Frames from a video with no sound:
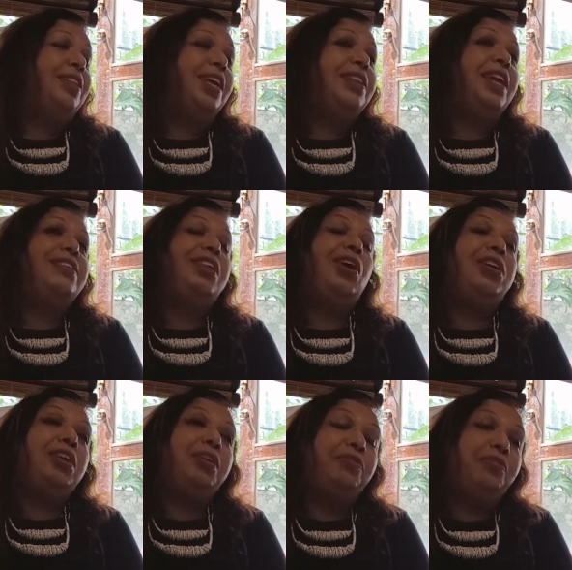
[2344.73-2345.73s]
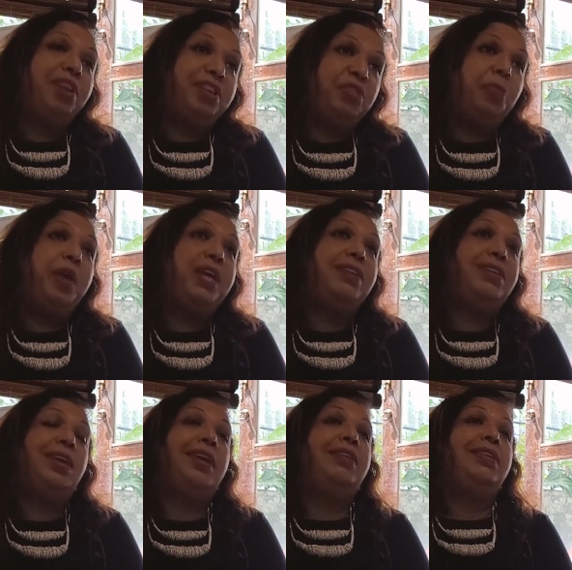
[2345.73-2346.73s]
there, there's a lot of respect,
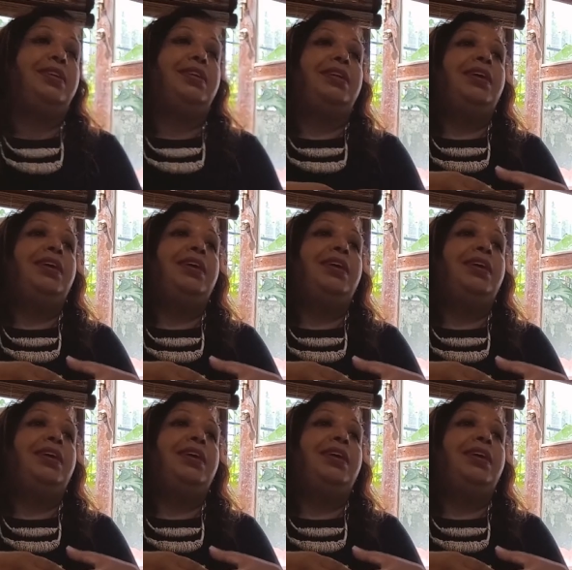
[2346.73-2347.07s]
and uh,